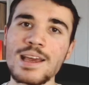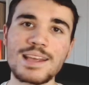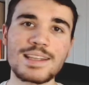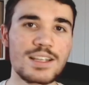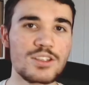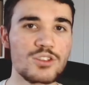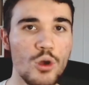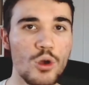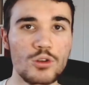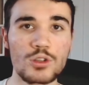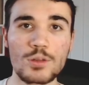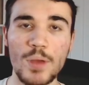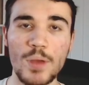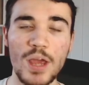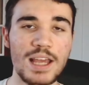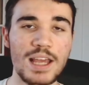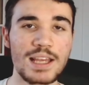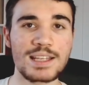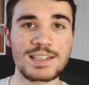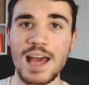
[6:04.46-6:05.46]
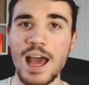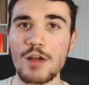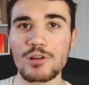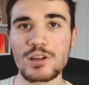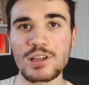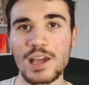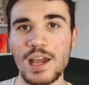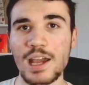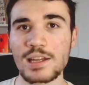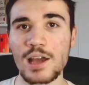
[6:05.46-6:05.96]
there's no debate, it's Harry
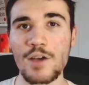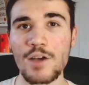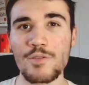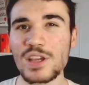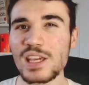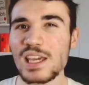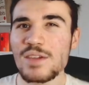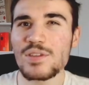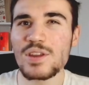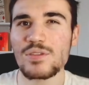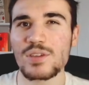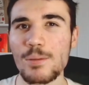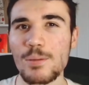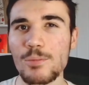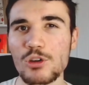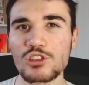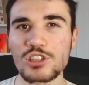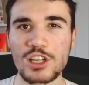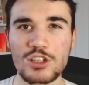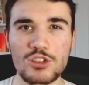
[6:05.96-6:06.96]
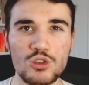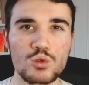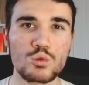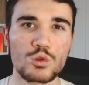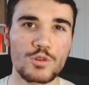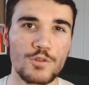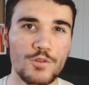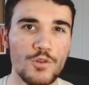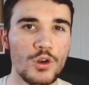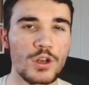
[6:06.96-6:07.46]
Kane. I think even if Gabriel Jesus
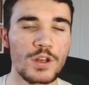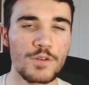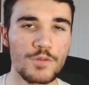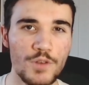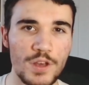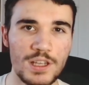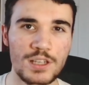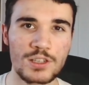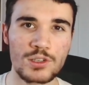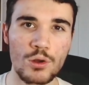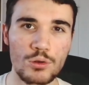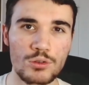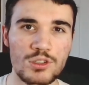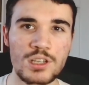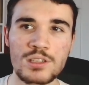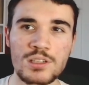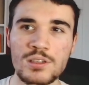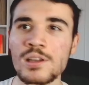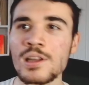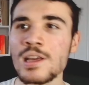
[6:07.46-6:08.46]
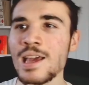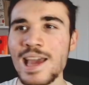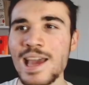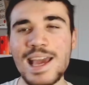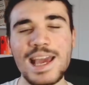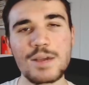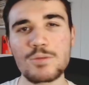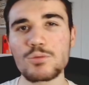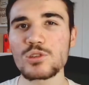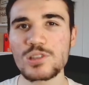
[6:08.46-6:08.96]
was fully fit this whole season,
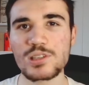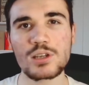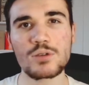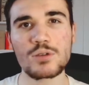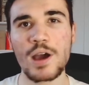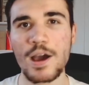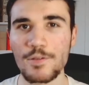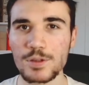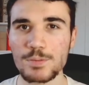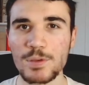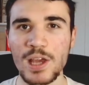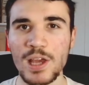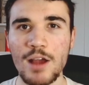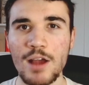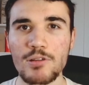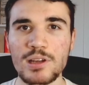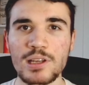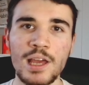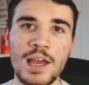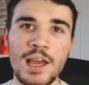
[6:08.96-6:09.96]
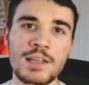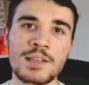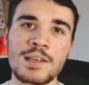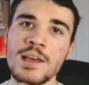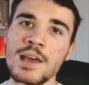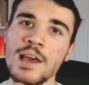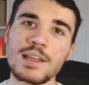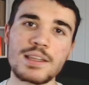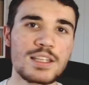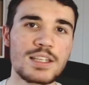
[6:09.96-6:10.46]
it would still have to be Harry Kane.
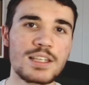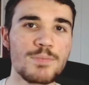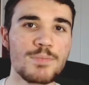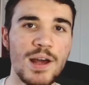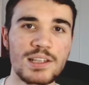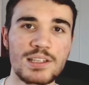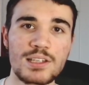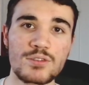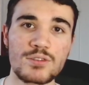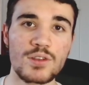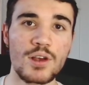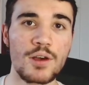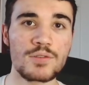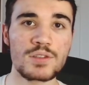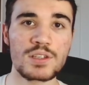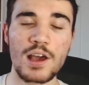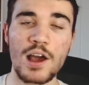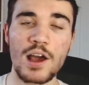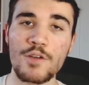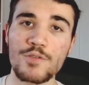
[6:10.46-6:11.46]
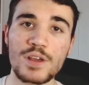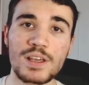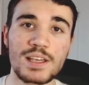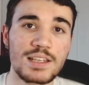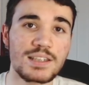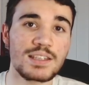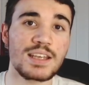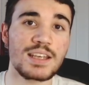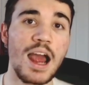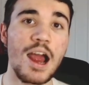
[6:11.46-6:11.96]
This man deserves it. I think
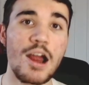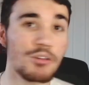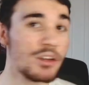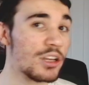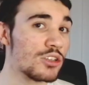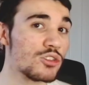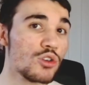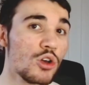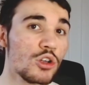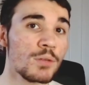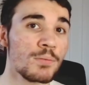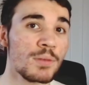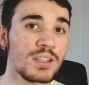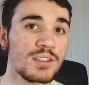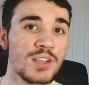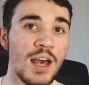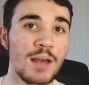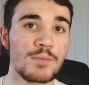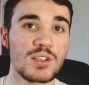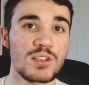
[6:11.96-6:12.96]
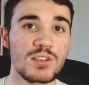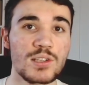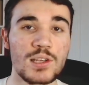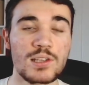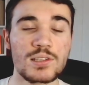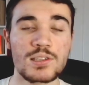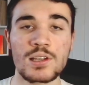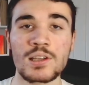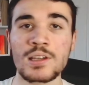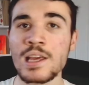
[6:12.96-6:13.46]
he's carrying Tottenham at times this
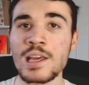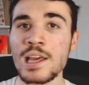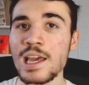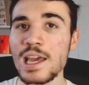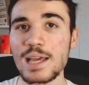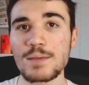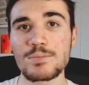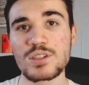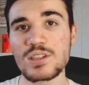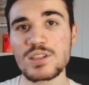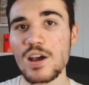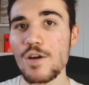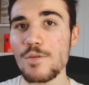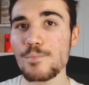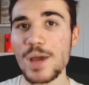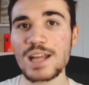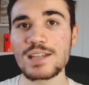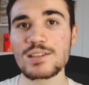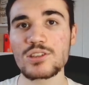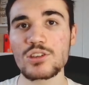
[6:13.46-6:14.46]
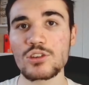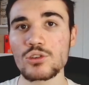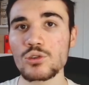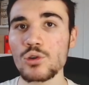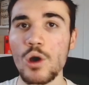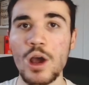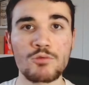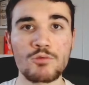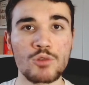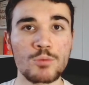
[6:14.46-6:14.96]
season. Himself,
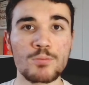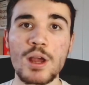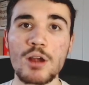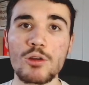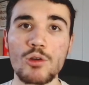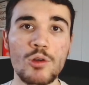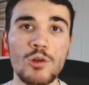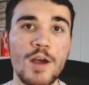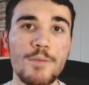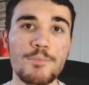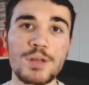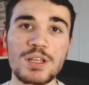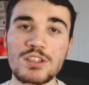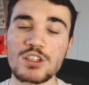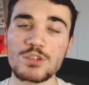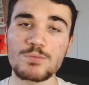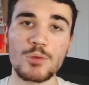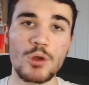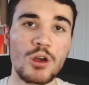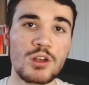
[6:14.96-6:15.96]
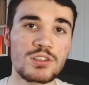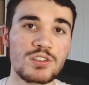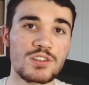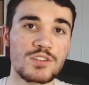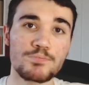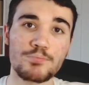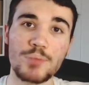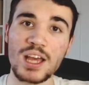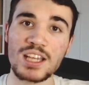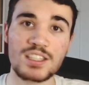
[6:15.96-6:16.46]
Bentancur and Romero have been Spurs'
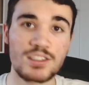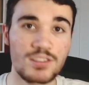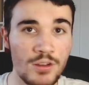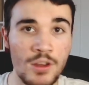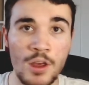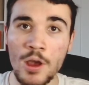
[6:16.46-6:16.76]
best